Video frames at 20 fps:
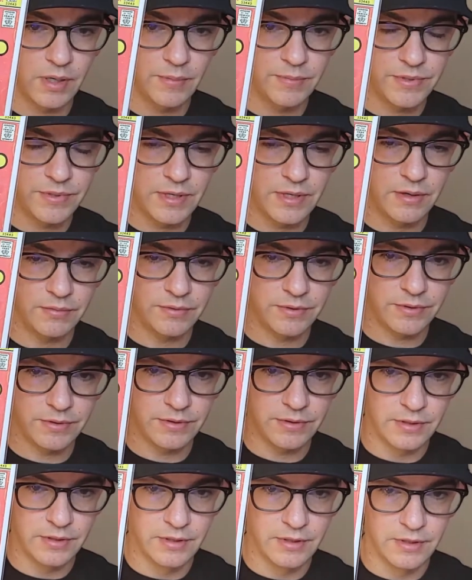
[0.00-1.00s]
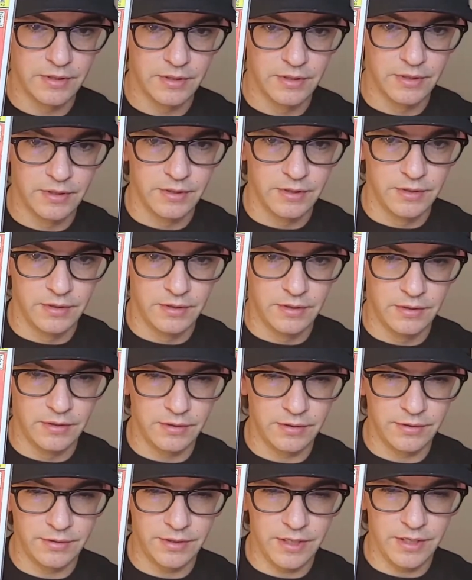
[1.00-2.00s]
out
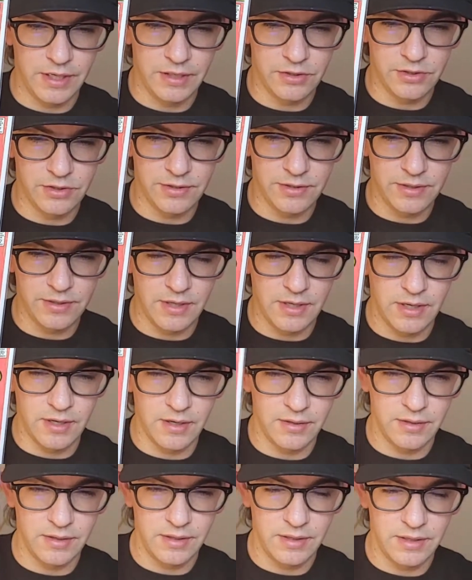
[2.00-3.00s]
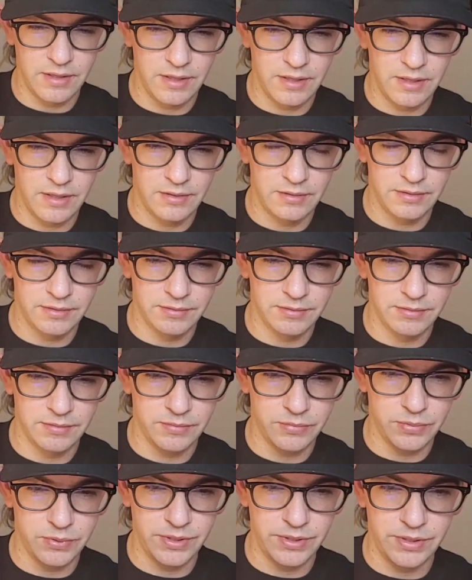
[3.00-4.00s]
along the edges there.
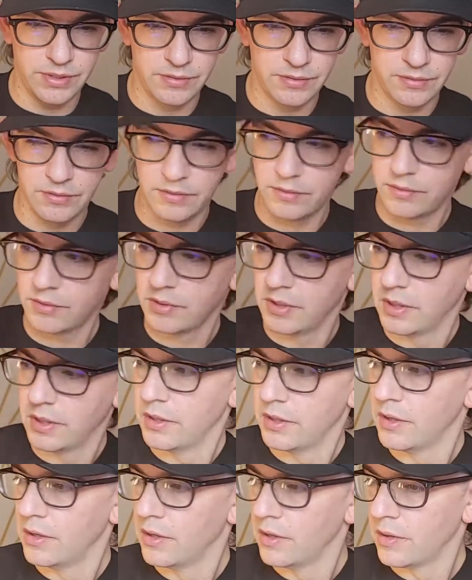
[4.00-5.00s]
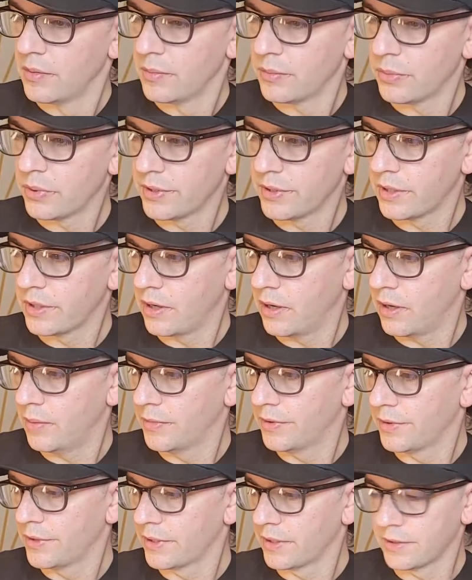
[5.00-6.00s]
Pretty common
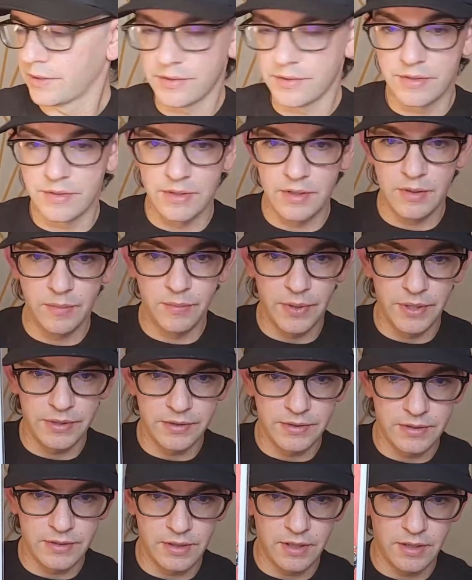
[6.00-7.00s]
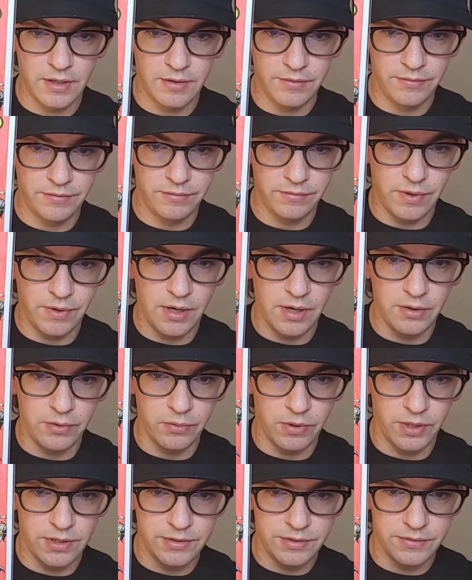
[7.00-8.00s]
thing to see, but
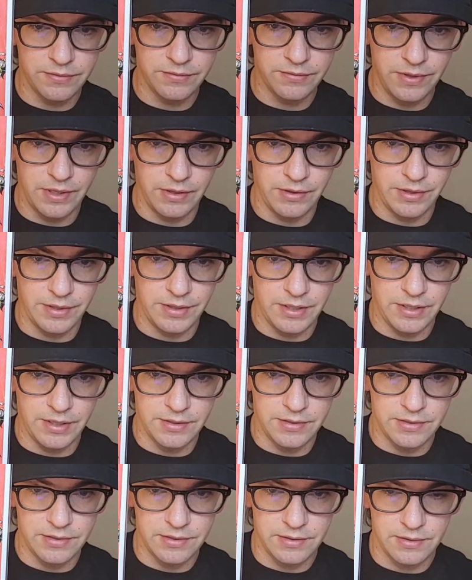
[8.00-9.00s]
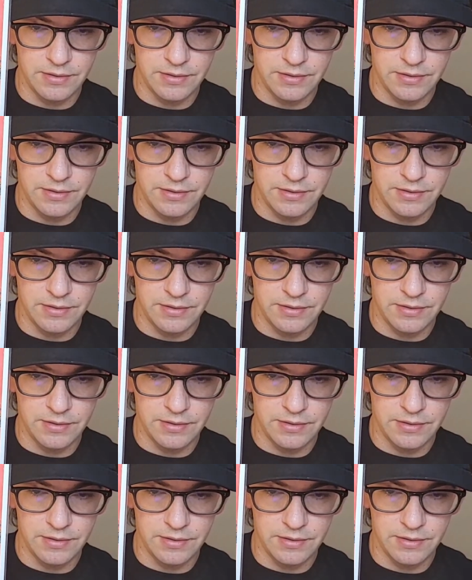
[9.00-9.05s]
otherwise very nice